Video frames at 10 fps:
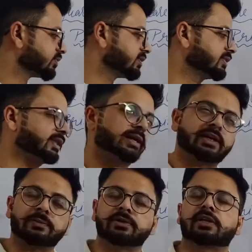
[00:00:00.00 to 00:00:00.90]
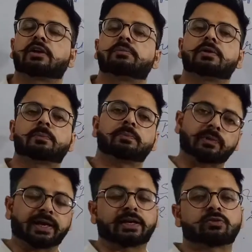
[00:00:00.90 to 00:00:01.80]
that time it can be
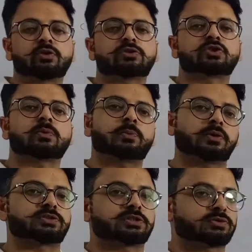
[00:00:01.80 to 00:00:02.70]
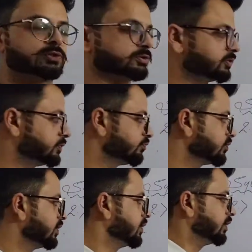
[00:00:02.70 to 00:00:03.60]
negative also, positive also.
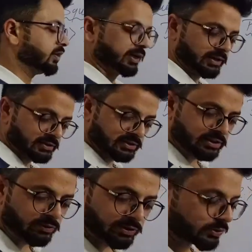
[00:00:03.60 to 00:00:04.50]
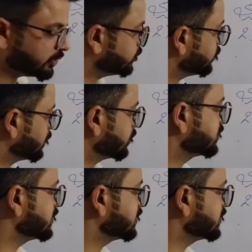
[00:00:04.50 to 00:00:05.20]
And just now I told you about